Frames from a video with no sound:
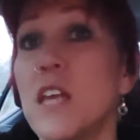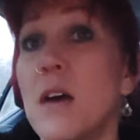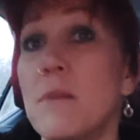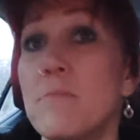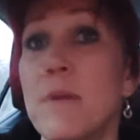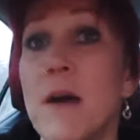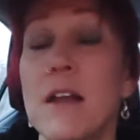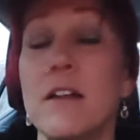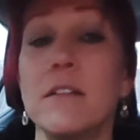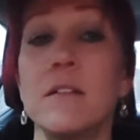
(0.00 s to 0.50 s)

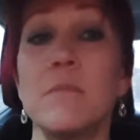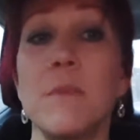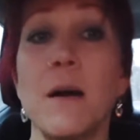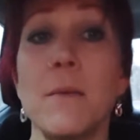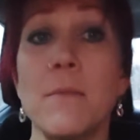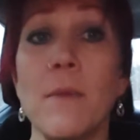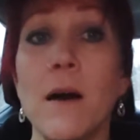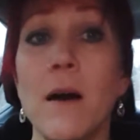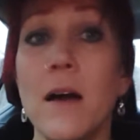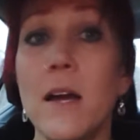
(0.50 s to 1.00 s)
that battle in my
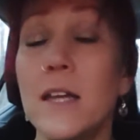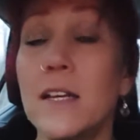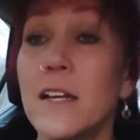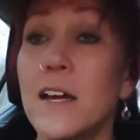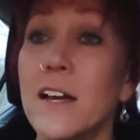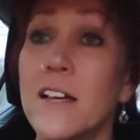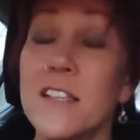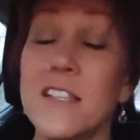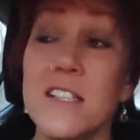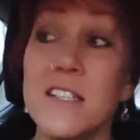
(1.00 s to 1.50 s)
mind,
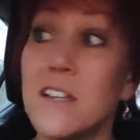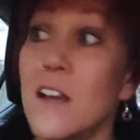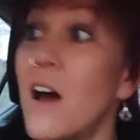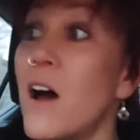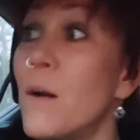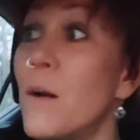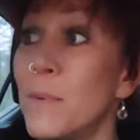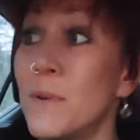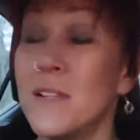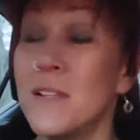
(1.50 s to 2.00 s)
I
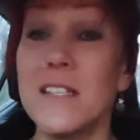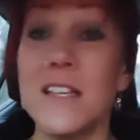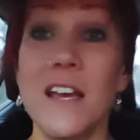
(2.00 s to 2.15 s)
stop and